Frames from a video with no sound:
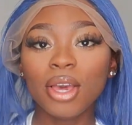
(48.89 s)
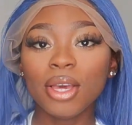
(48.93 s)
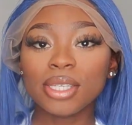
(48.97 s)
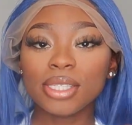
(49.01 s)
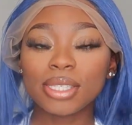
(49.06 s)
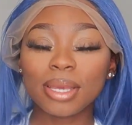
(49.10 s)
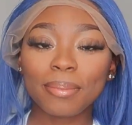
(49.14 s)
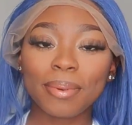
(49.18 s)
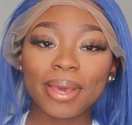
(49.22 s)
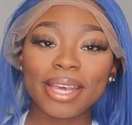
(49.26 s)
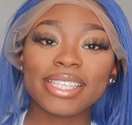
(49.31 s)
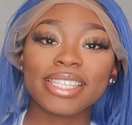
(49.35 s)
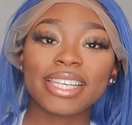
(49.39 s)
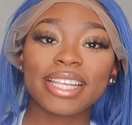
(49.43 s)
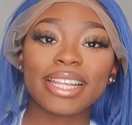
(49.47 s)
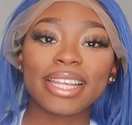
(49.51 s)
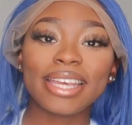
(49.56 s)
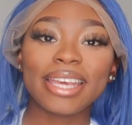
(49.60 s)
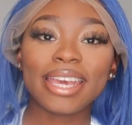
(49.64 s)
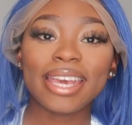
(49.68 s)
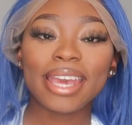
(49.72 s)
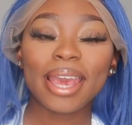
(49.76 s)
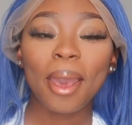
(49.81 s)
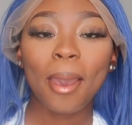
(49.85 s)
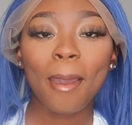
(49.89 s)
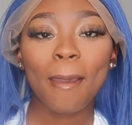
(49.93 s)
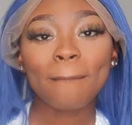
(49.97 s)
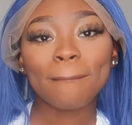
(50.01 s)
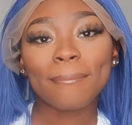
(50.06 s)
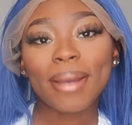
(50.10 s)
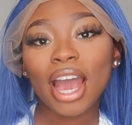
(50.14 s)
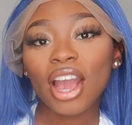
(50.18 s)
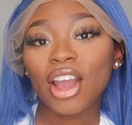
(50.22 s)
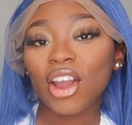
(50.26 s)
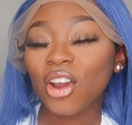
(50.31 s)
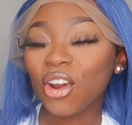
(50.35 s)
So basically
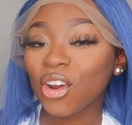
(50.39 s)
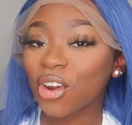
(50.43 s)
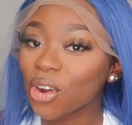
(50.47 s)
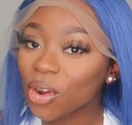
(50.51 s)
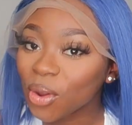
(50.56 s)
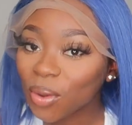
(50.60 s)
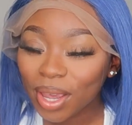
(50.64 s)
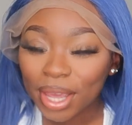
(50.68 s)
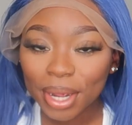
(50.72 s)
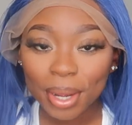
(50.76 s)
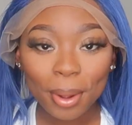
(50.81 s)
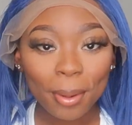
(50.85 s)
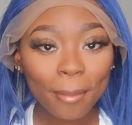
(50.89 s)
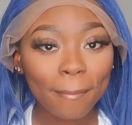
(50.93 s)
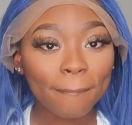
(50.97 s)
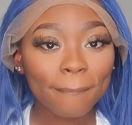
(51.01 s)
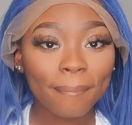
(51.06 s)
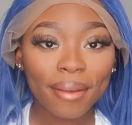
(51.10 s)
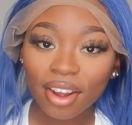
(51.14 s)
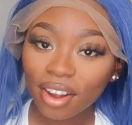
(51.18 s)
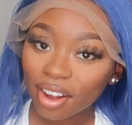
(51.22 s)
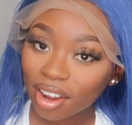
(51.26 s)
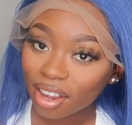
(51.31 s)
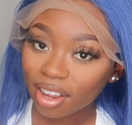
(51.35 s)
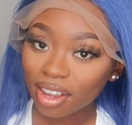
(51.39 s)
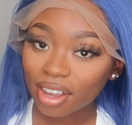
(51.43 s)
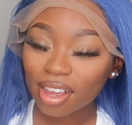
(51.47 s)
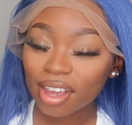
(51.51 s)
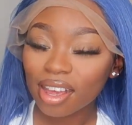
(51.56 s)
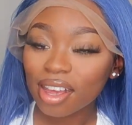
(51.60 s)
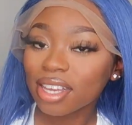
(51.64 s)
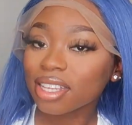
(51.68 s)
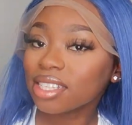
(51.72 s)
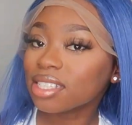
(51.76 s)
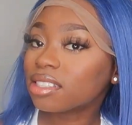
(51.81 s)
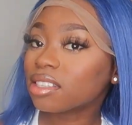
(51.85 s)
my girl in
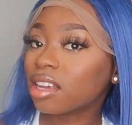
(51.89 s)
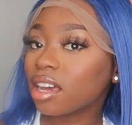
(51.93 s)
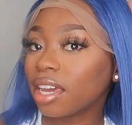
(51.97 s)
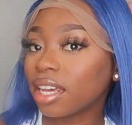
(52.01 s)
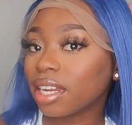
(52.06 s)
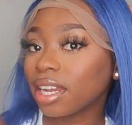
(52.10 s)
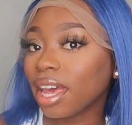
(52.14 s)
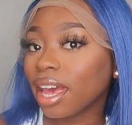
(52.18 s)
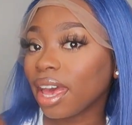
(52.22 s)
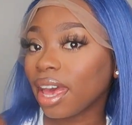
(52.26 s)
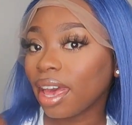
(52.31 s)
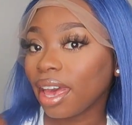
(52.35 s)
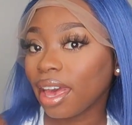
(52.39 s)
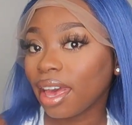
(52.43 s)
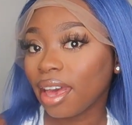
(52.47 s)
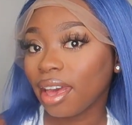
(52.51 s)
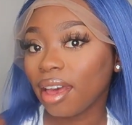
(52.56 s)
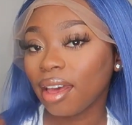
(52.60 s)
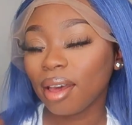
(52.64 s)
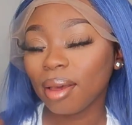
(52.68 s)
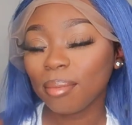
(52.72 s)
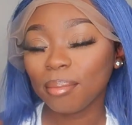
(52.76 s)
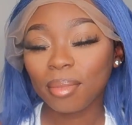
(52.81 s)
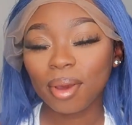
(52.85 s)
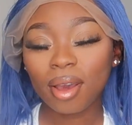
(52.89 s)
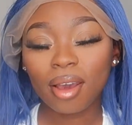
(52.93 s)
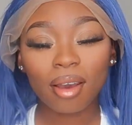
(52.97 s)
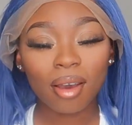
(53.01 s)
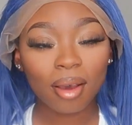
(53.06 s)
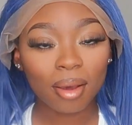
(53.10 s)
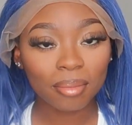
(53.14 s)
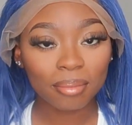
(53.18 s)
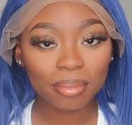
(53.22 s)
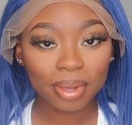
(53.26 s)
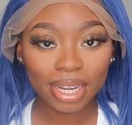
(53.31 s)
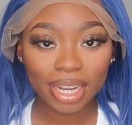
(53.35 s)
America started a hair
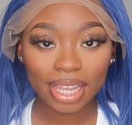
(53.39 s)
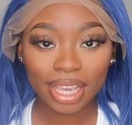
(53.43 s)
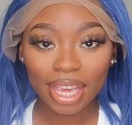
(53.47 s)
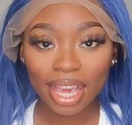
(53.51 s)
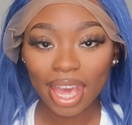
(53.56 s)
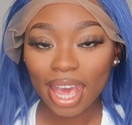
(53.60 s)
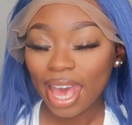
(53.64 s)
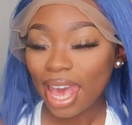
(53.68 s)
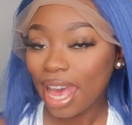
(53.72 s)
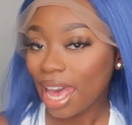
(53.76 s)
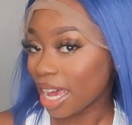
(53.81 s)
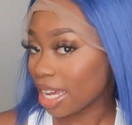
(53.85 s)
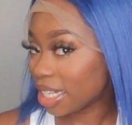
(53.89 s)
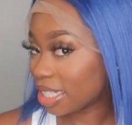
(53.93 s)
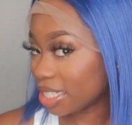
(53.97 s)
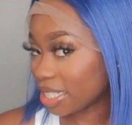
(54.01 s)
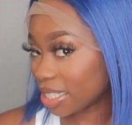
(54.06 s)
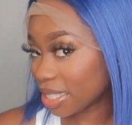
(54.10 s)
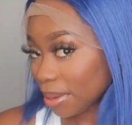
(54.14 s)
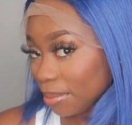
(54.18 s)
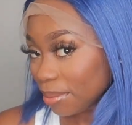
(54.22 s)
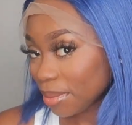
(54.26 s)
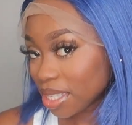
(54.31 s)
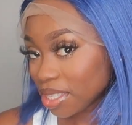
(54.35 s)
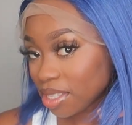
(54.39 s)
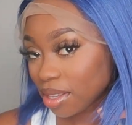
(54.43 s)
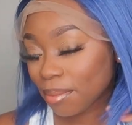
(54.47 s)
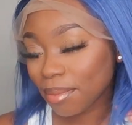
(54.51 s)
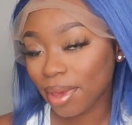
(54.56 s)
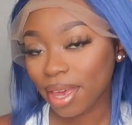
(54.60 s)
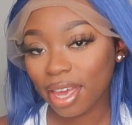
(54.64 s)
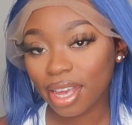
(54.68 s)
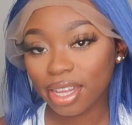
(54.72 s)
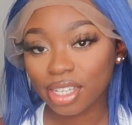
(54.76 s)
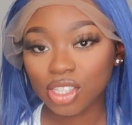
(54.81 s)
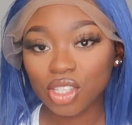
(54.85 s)
company, and she sent me some
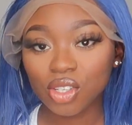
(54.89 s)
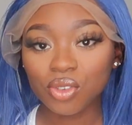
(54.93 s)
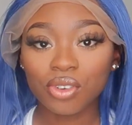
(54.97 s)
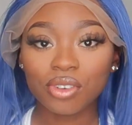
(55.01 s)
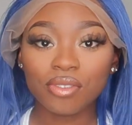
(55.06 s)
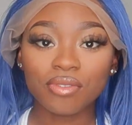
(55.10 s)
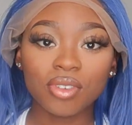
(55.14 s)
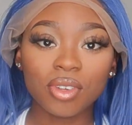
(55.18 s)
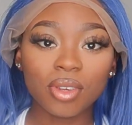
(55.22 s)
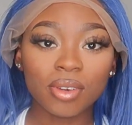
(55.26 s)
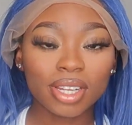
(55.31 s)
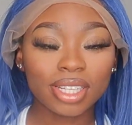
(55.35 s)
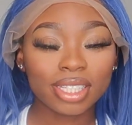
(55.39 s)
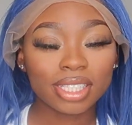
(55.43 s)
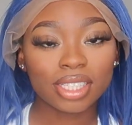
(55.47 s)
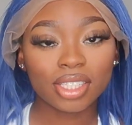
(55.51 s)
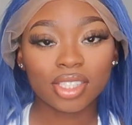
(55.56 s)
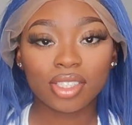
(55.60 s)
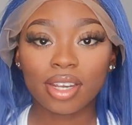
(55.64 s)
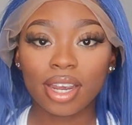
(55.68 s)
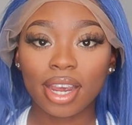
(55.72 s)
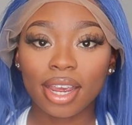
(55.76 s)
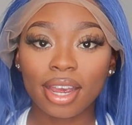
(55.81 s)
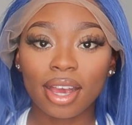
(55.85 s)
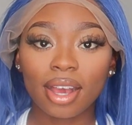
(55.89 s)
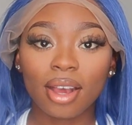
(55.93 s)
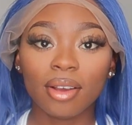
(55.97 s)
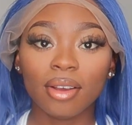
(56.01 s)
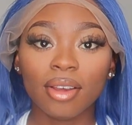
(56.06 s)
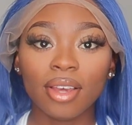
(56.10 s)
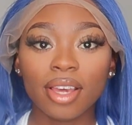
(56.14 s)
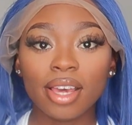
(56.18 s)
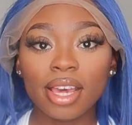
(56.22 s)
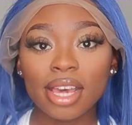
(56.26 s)
hair to review and to try out.